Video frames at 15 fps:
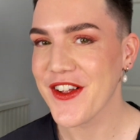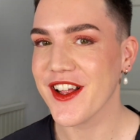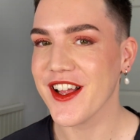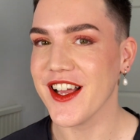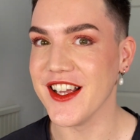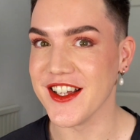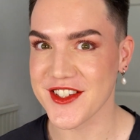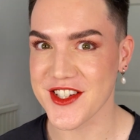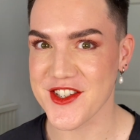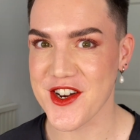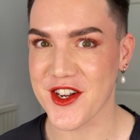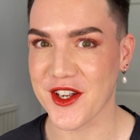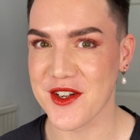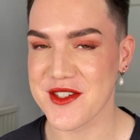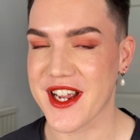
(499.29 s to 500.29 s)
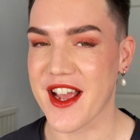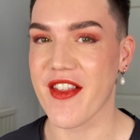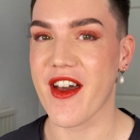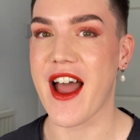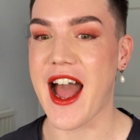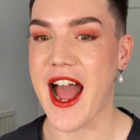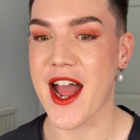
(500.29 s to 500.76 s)
It does not go
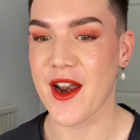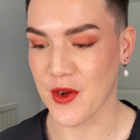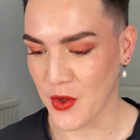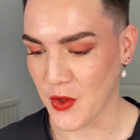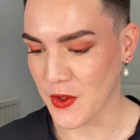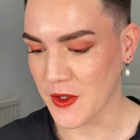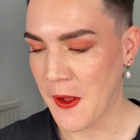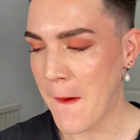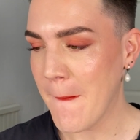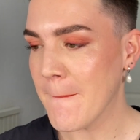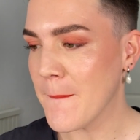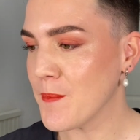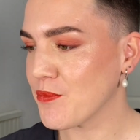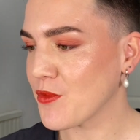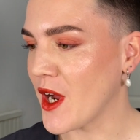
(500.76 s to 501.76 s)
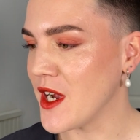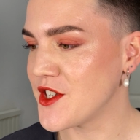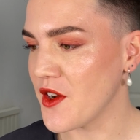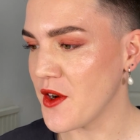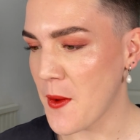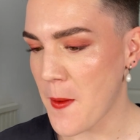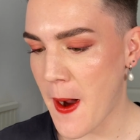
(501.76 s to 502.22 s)
together at all. I
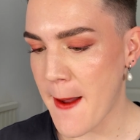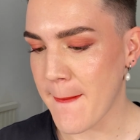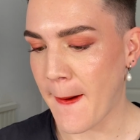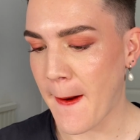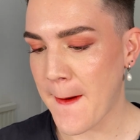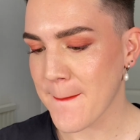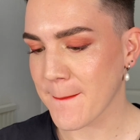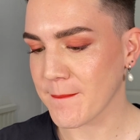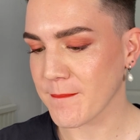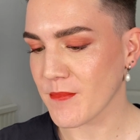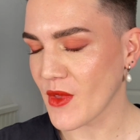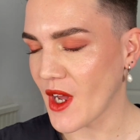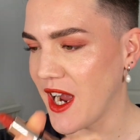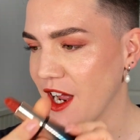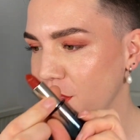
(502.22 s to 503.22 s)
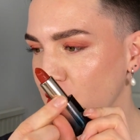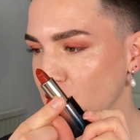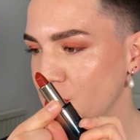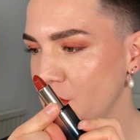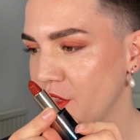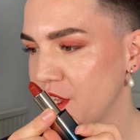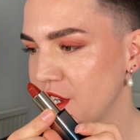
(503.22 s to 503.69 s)
don't know why, but I thought
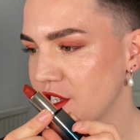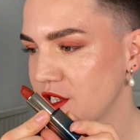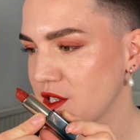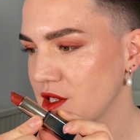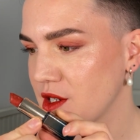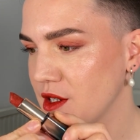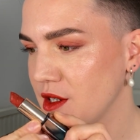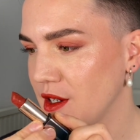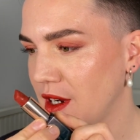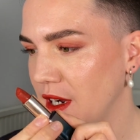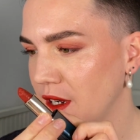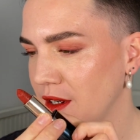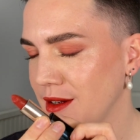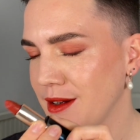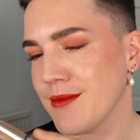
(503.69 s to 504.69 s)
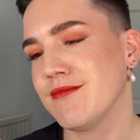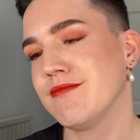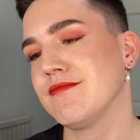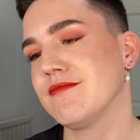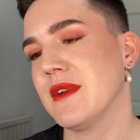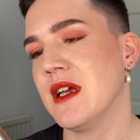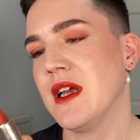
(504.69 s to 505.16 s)
that
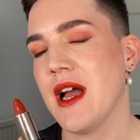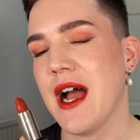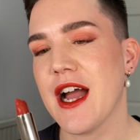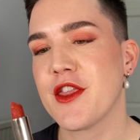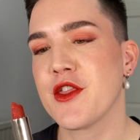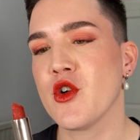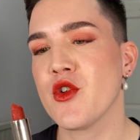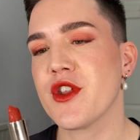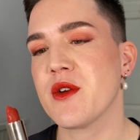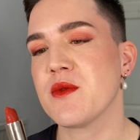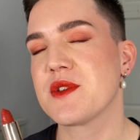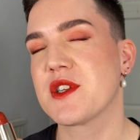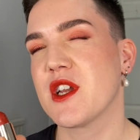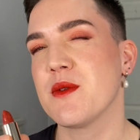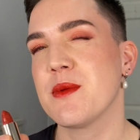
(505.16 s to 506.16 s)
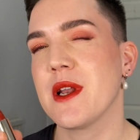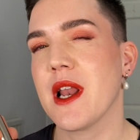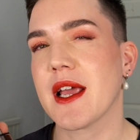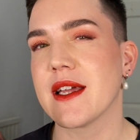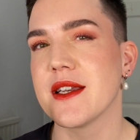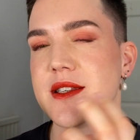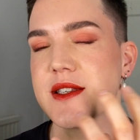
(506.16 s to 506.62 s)
it was going to be
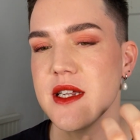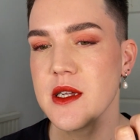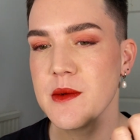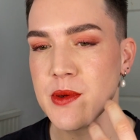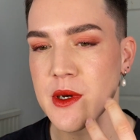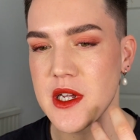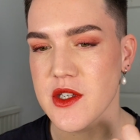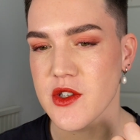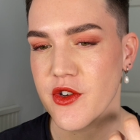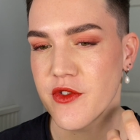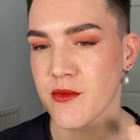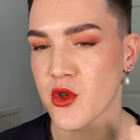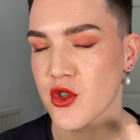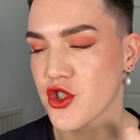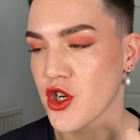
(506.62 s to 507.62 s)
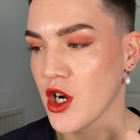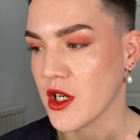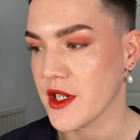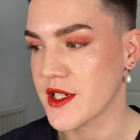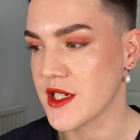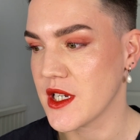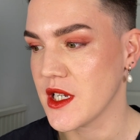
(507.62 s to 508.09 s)
like a deeper, sort of more
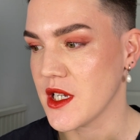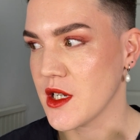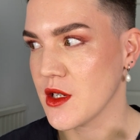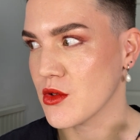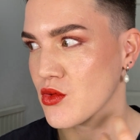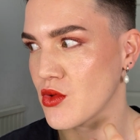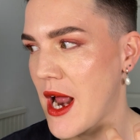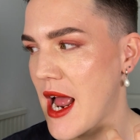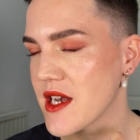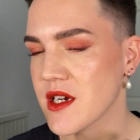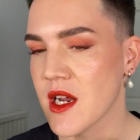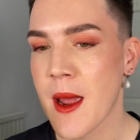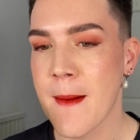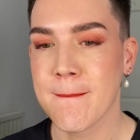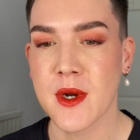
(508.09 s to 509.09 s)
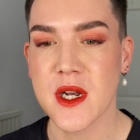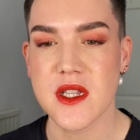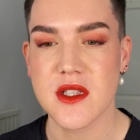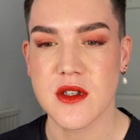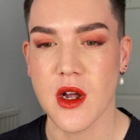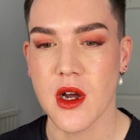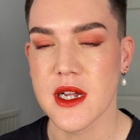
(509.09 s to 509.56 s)
chocolatey red, but
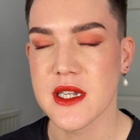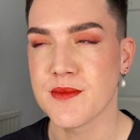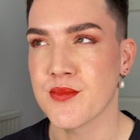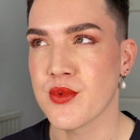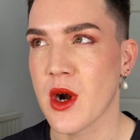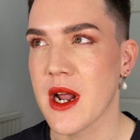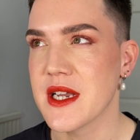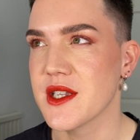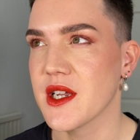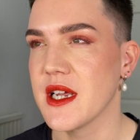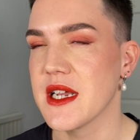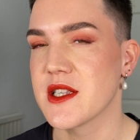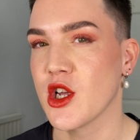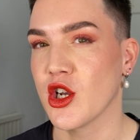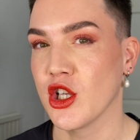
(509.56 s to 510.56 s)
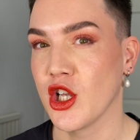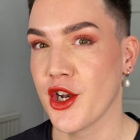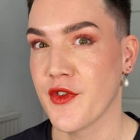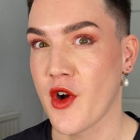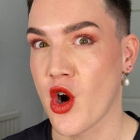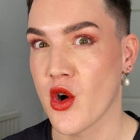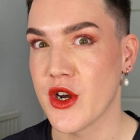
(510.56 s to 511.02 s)
it's not. It's brighter, it's got a lot of
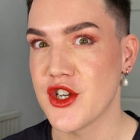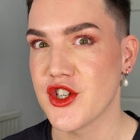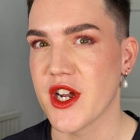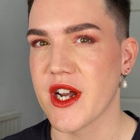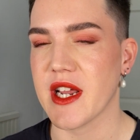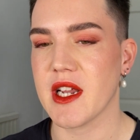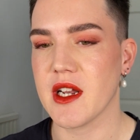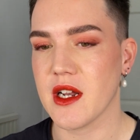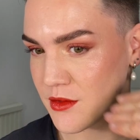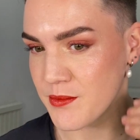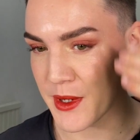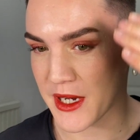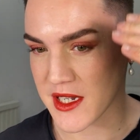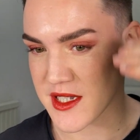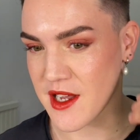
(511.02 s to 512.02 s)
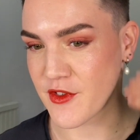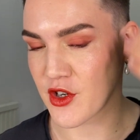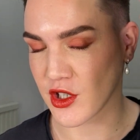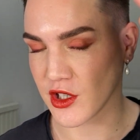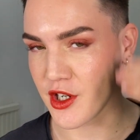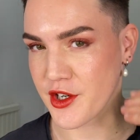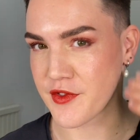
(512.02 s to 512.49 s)
orange in it. Because I've got a
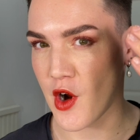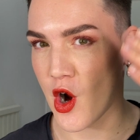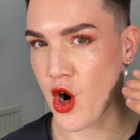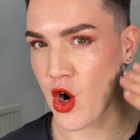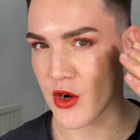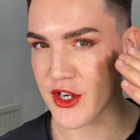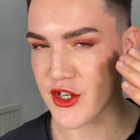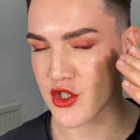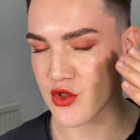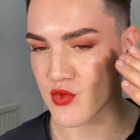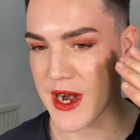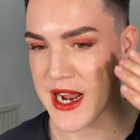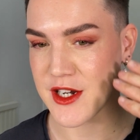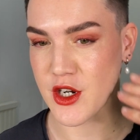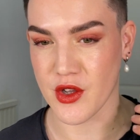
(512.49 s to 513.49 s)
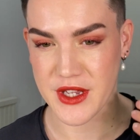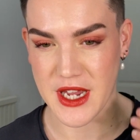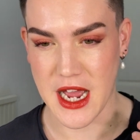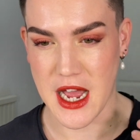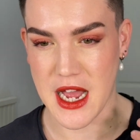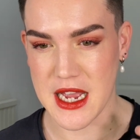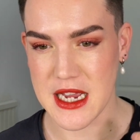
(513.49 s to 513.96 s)
lot of orange and red on the
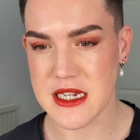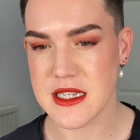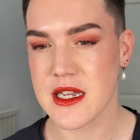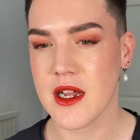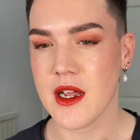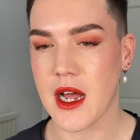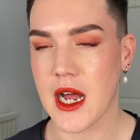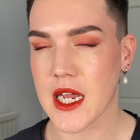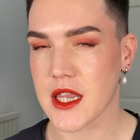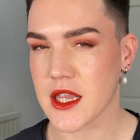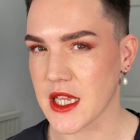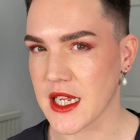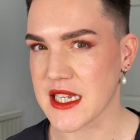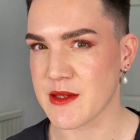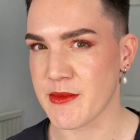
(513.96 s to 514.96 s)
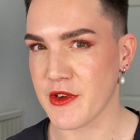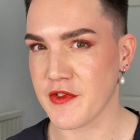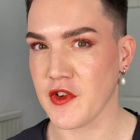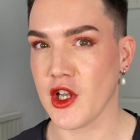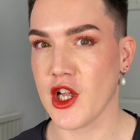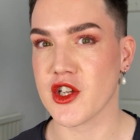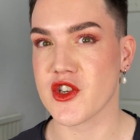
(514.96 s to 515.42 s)
eyes, I think it's a bit
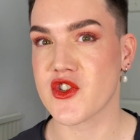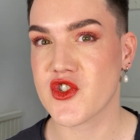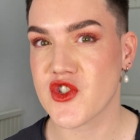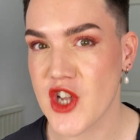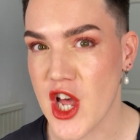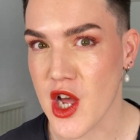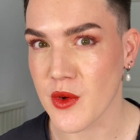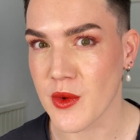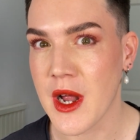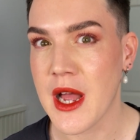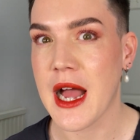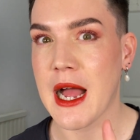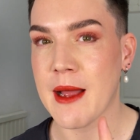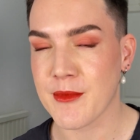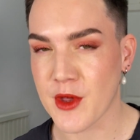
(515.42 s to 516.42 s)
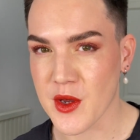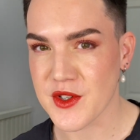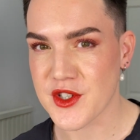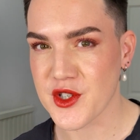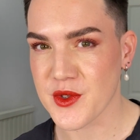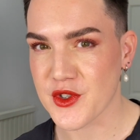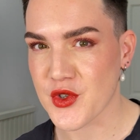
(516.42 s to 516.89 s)
full on. So I'm going to
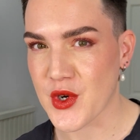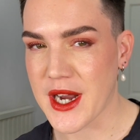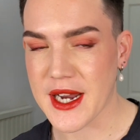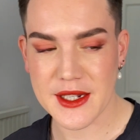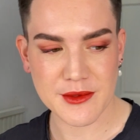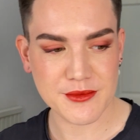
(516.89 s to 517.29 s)
do a trick.